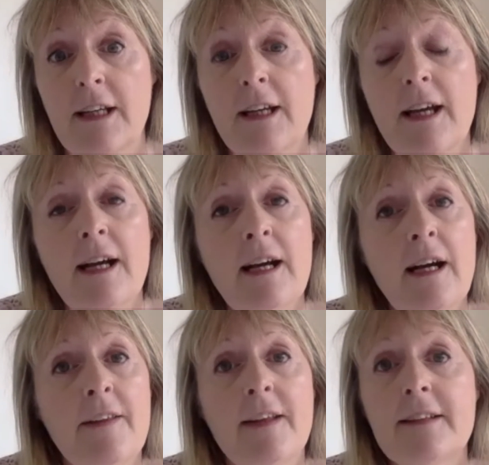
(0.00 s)
I
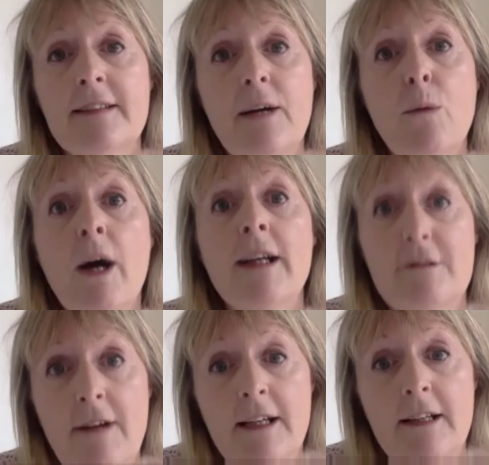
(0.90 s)
think it's now widely
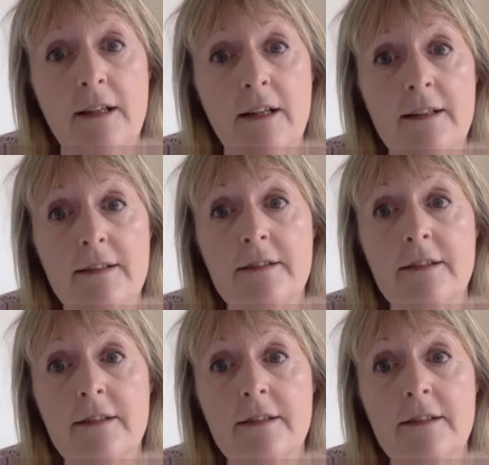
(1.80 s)
recognised